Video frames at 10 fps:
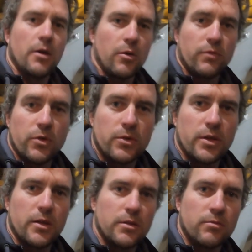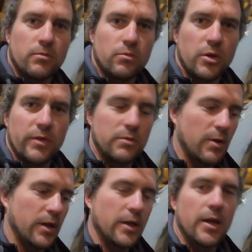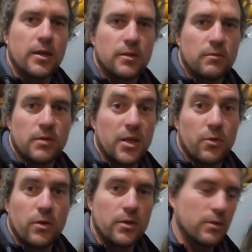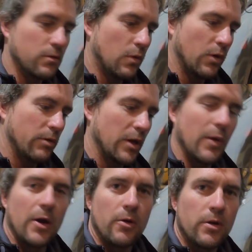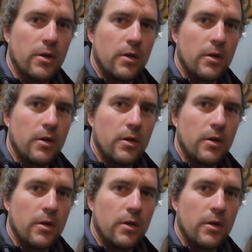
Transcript: I've used these in previous rally cars and they always work really well.